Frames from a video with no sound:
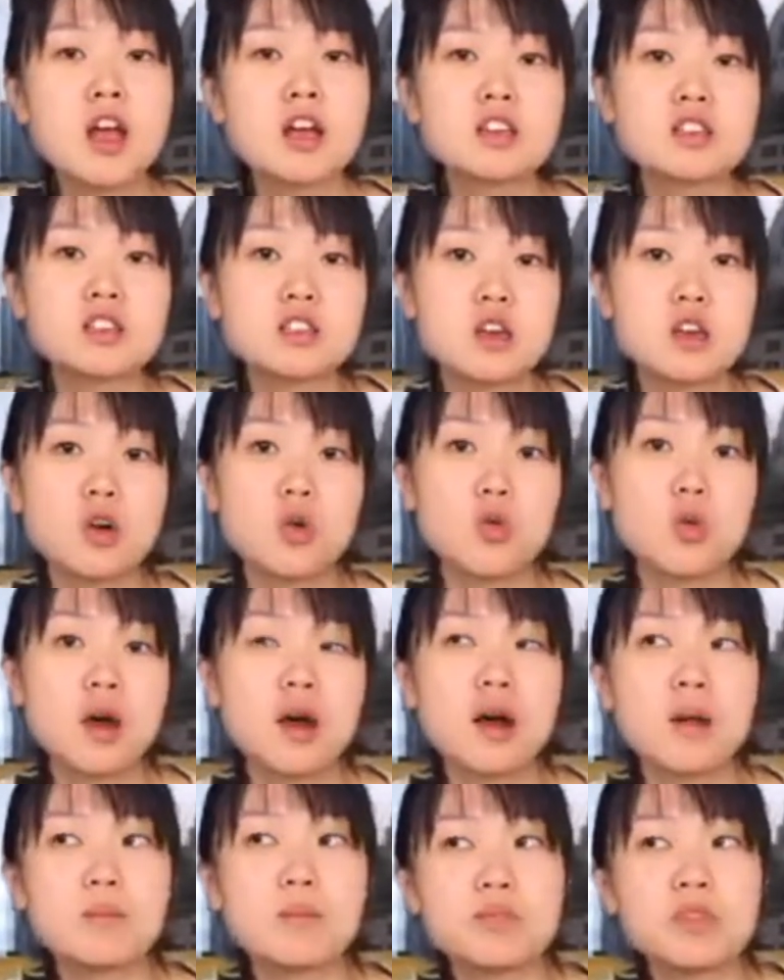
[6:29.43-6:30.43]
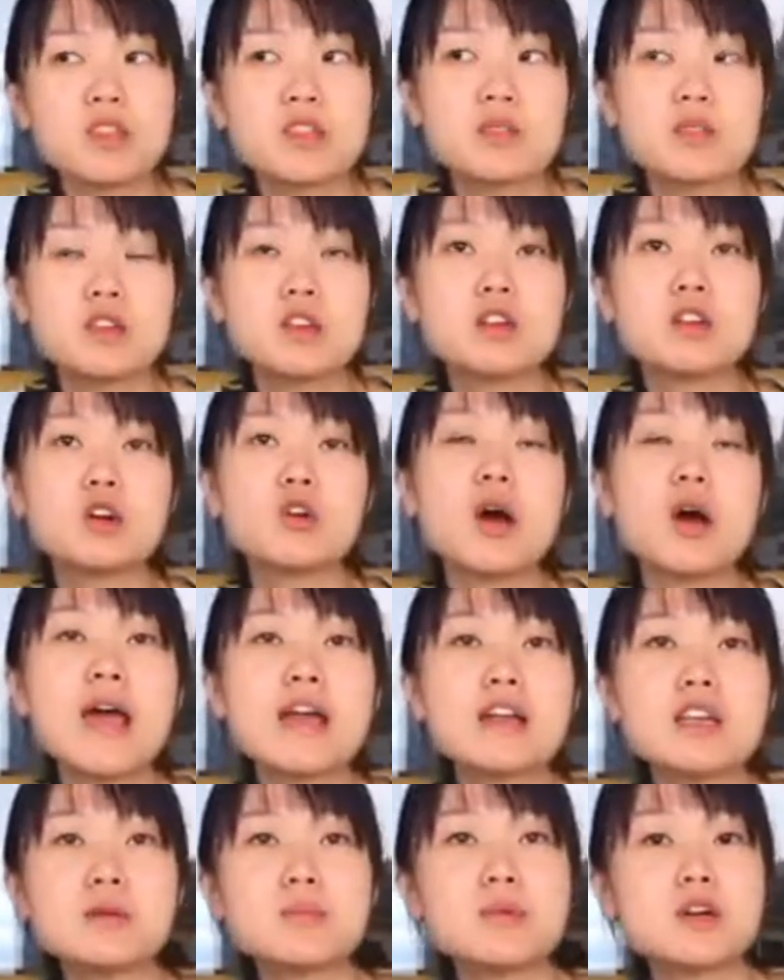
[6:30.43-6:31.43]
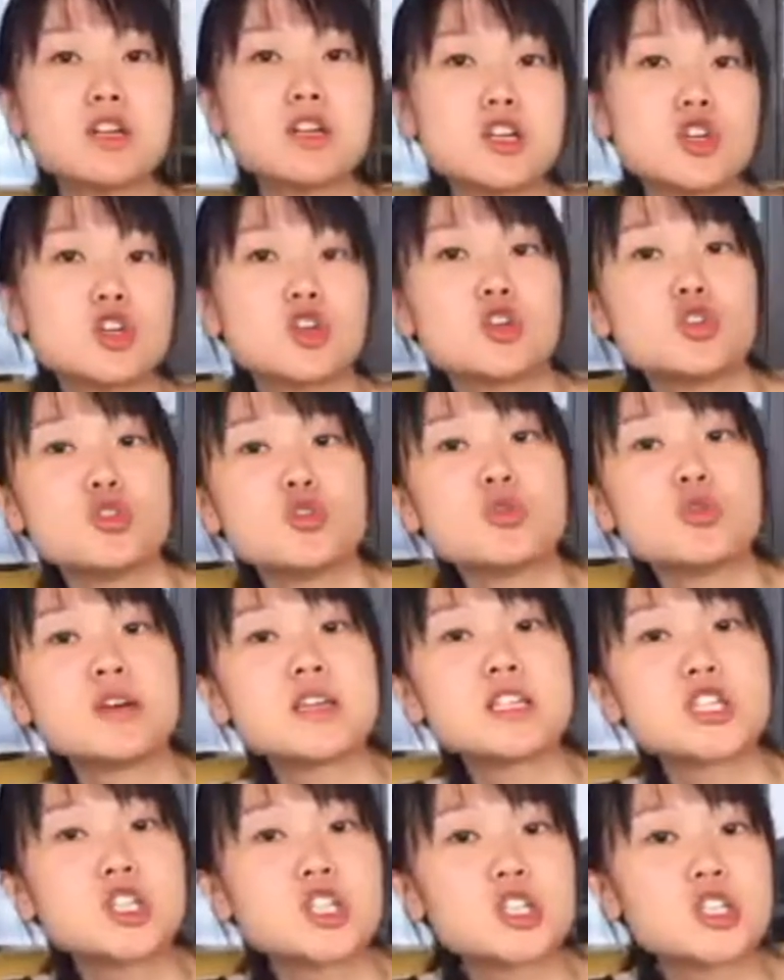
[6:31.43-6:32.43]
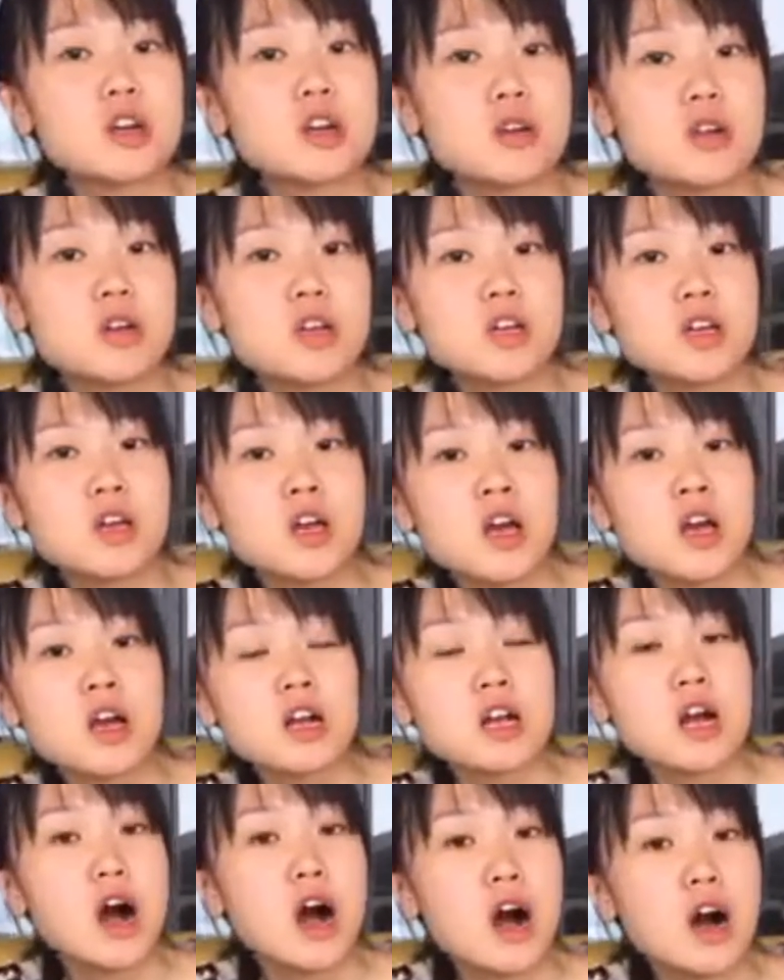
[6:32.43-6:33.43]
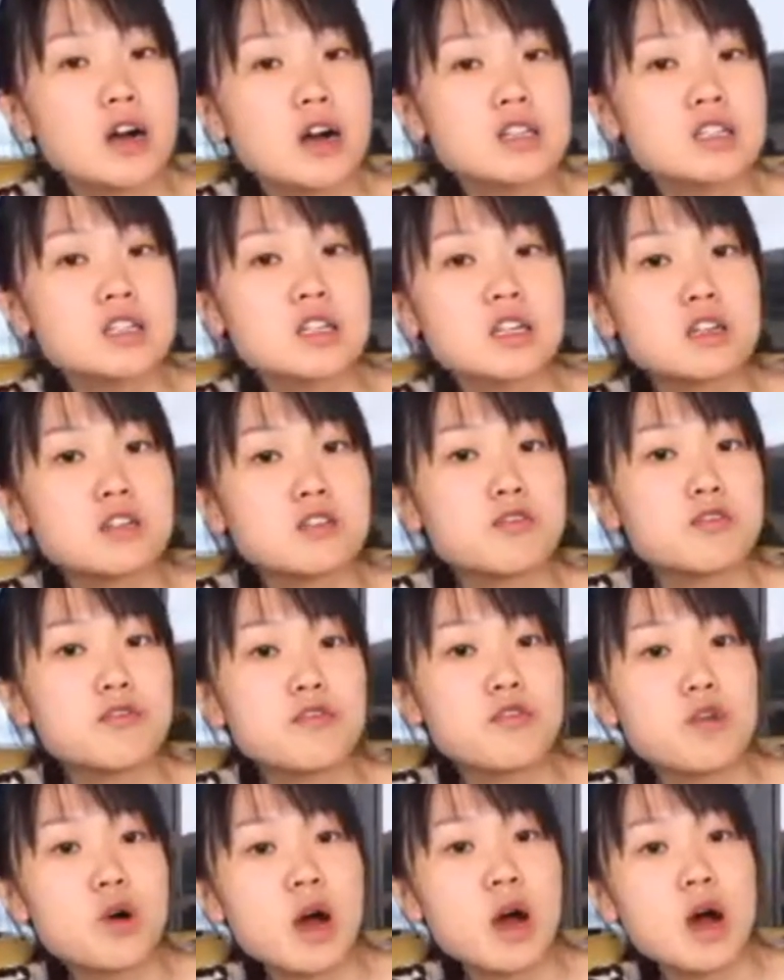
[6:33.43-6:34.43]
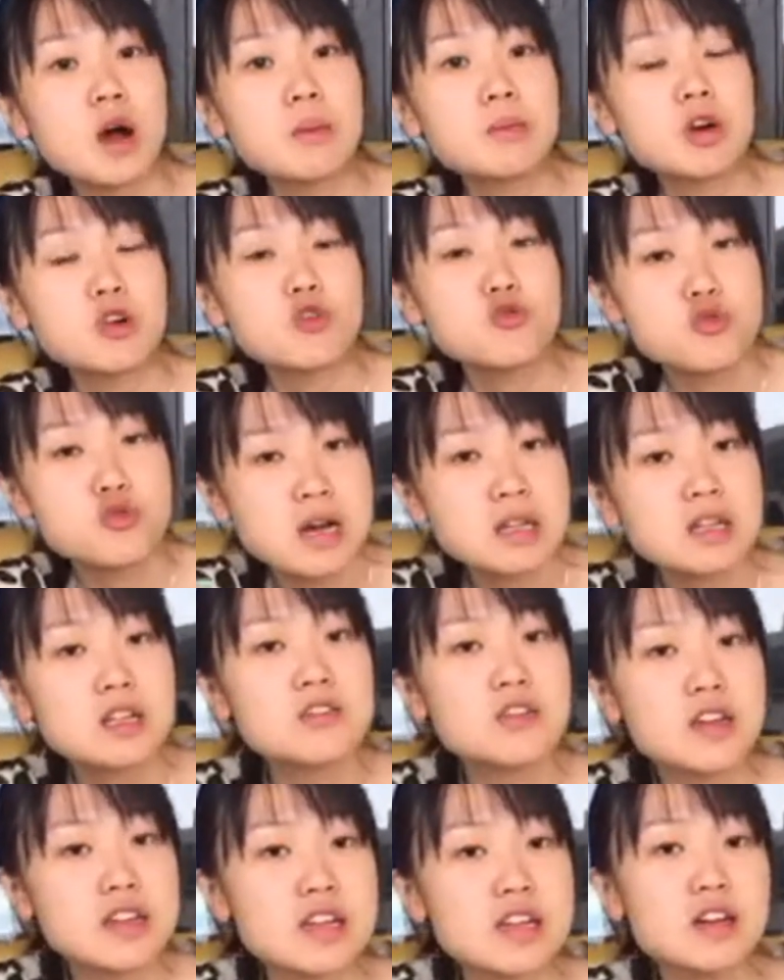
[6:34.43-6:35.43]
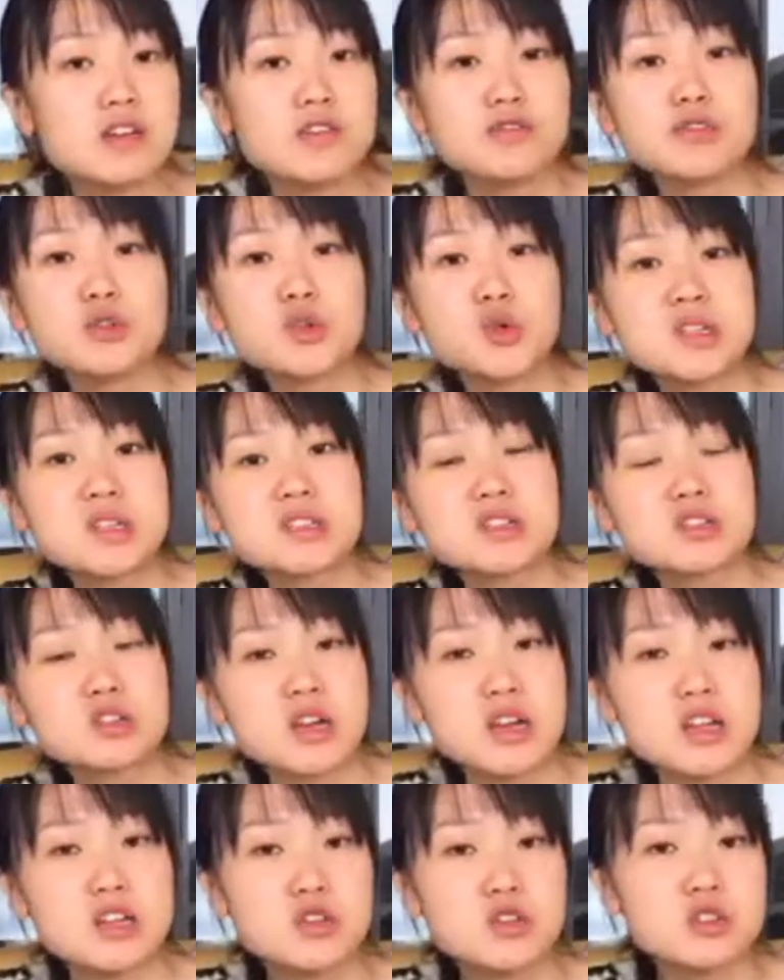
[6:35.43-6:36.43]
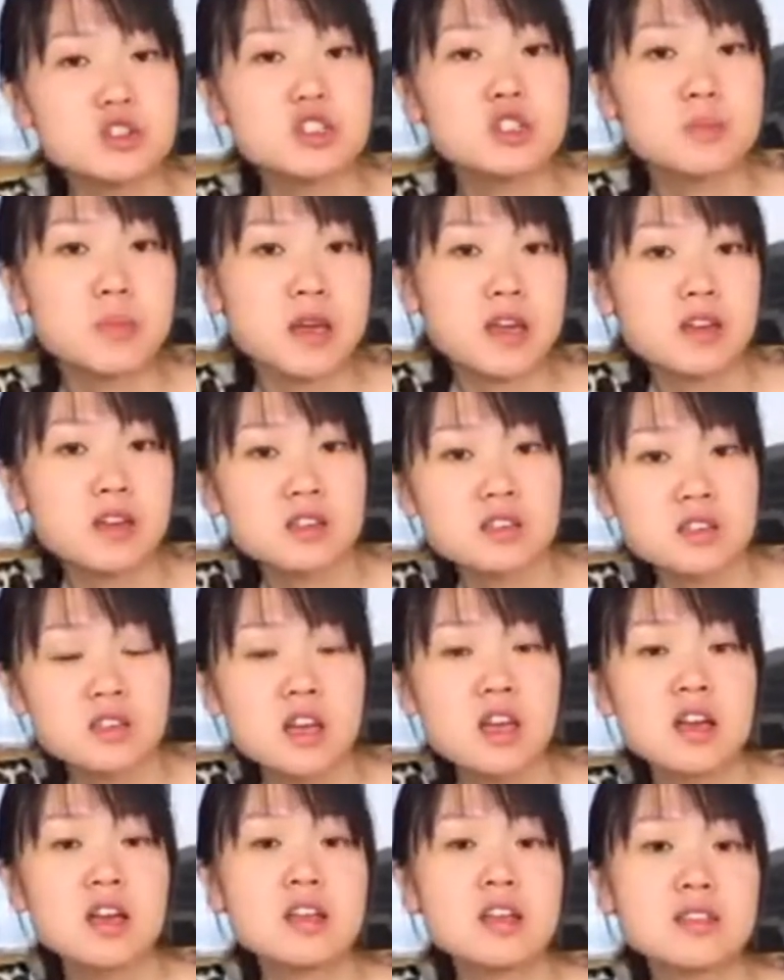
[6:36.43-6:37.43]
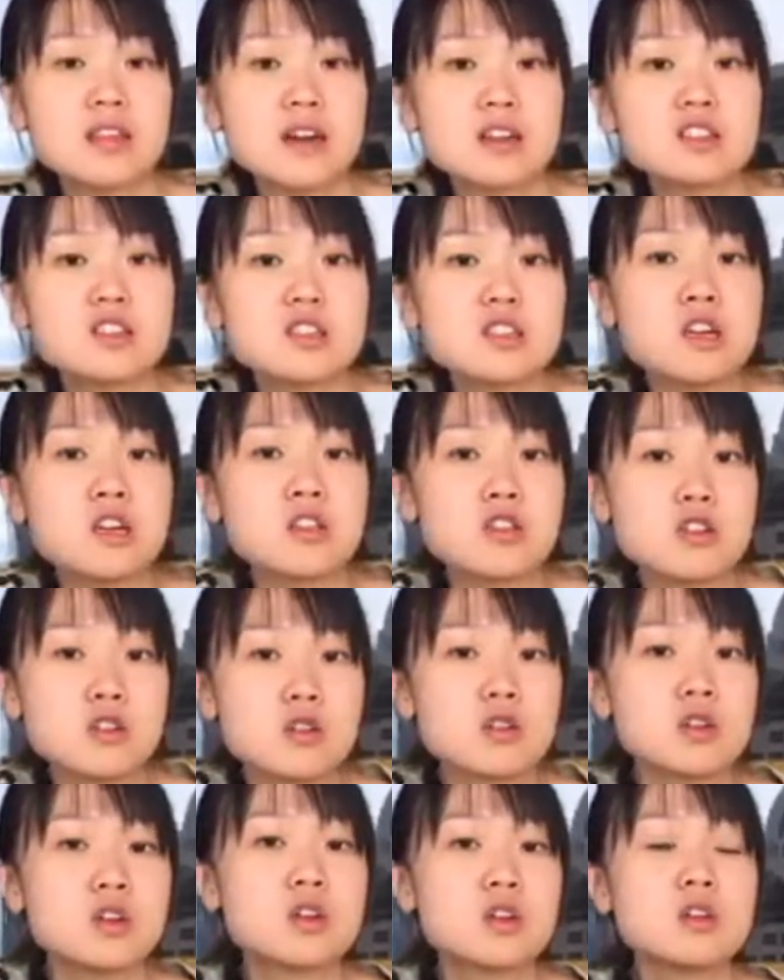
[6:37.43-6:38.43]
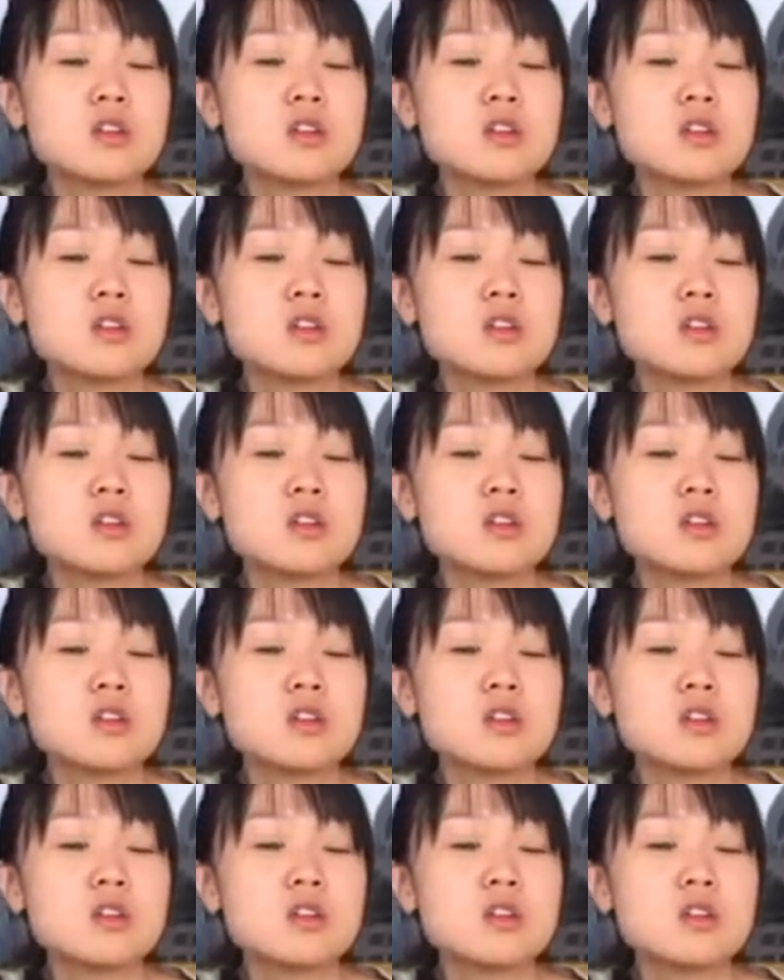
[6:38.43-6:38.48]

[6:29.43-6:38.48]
So, anybody who is sharing content from a relevant influencer in your space, that's another,